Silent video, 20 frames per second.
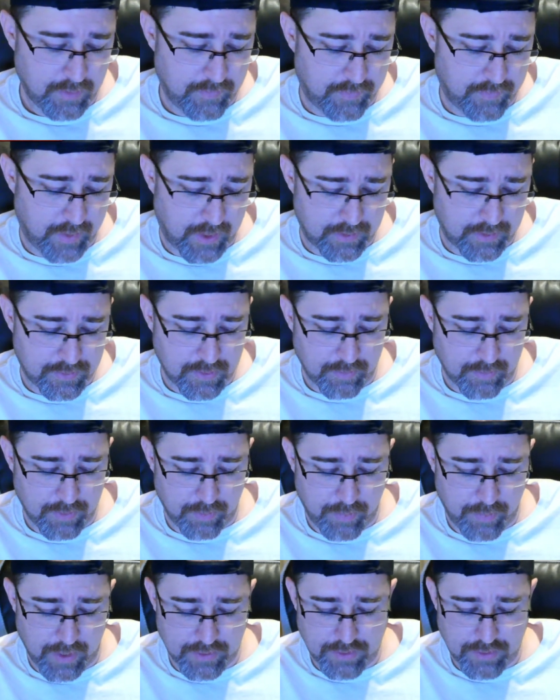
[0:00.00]
I've had some of the
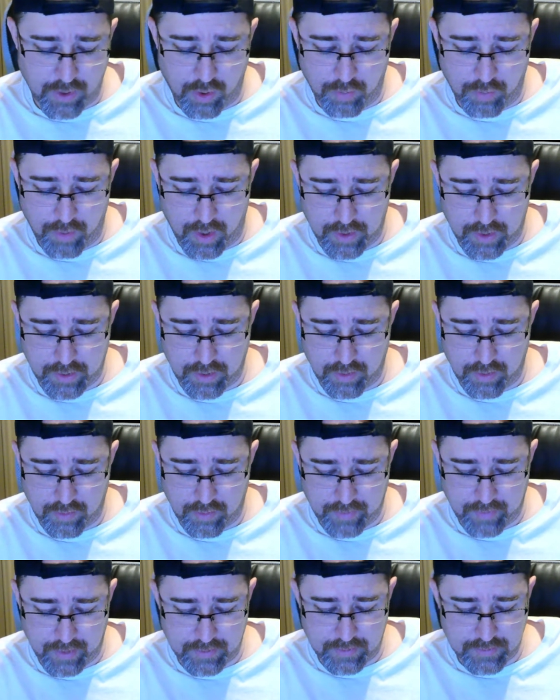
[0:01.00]
best home audio.
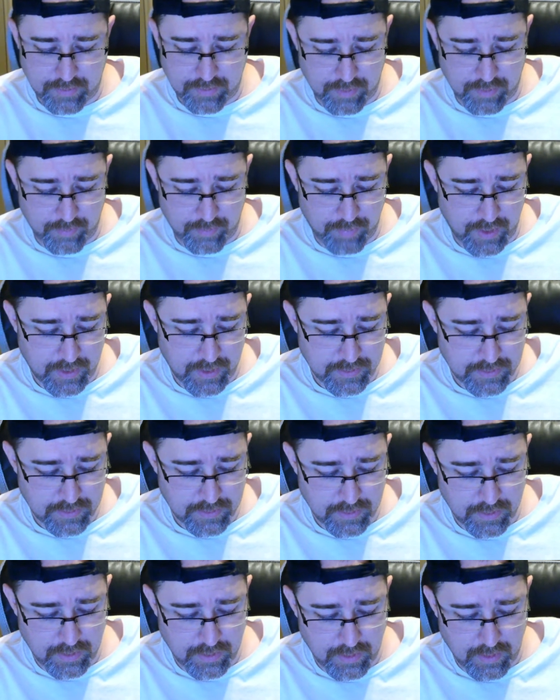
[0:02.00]
I've had some of the best,